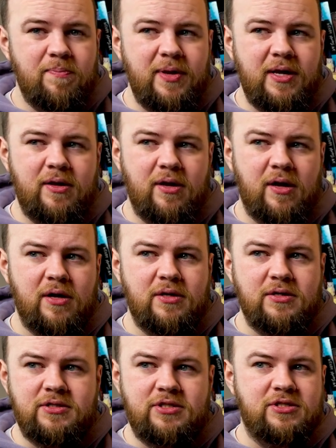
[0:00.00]

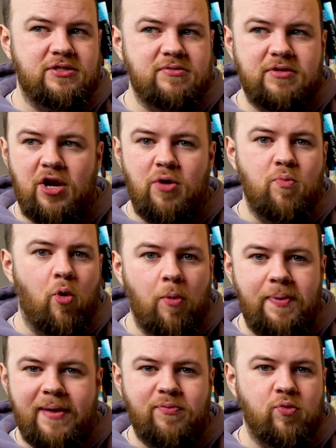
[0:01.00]
because, you know, more
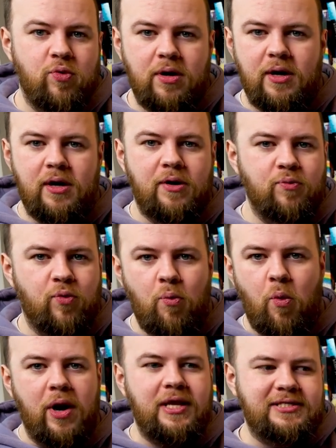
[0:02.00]
people were
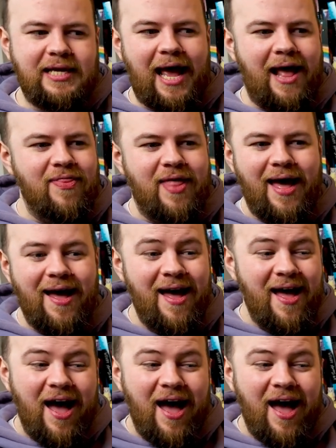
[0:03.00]
wanting to get in there.